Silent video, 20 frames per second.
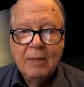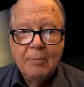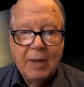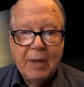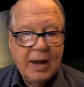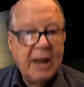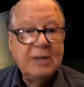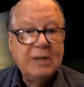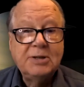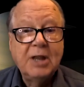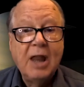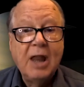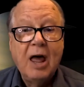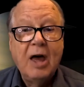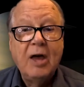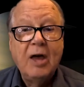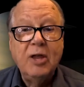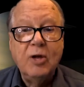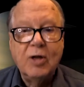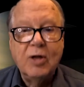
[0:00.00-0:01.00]

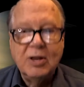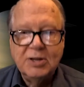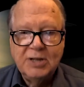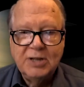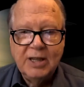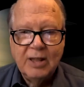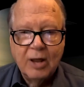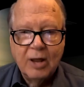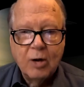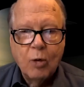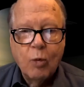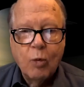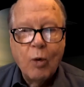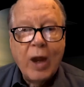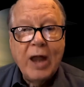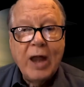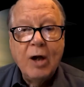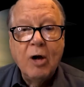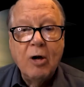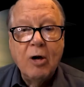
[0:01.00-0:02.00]
Peninsula, you can see the
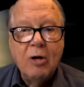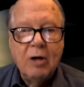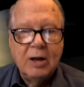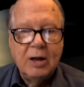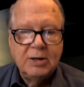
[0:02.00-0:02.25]
crater.